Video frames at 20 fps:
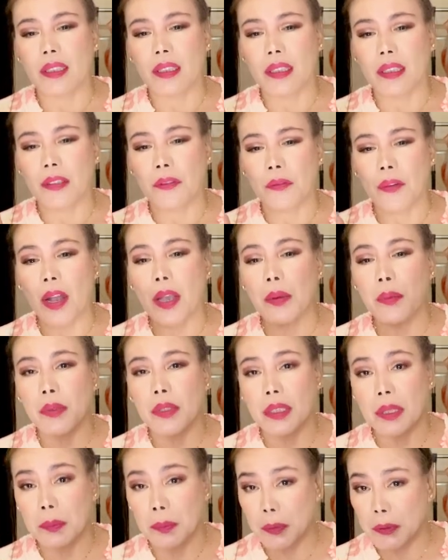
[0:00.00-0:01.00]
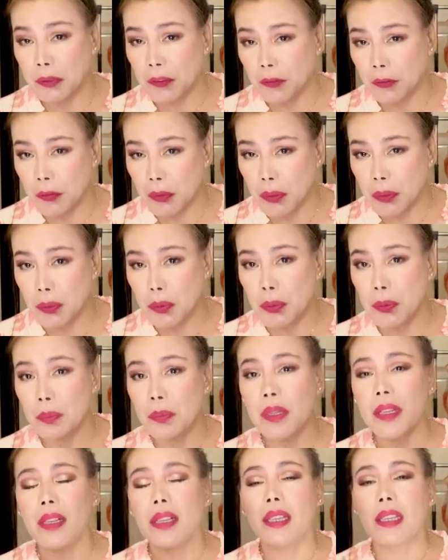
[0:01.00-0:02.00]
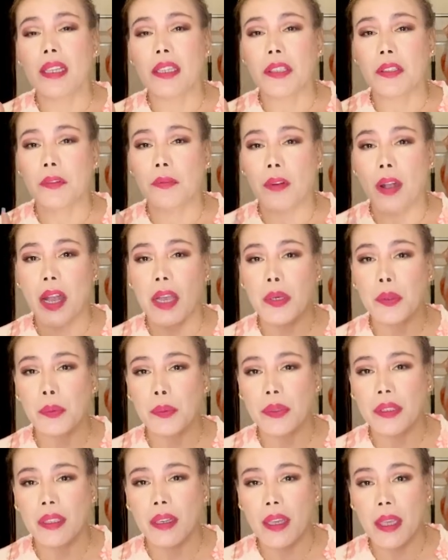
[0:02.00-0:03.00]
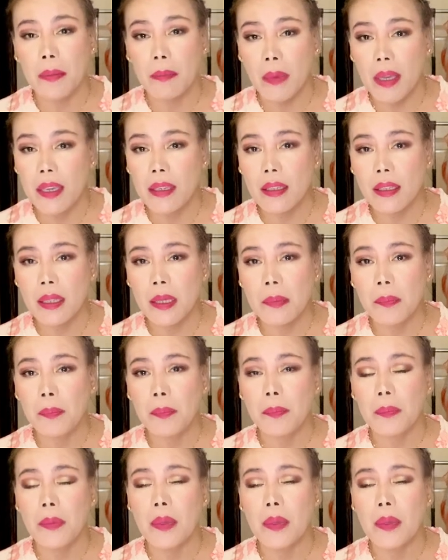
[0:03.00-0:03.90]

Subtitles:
If I were a perfume. If I were a makeup.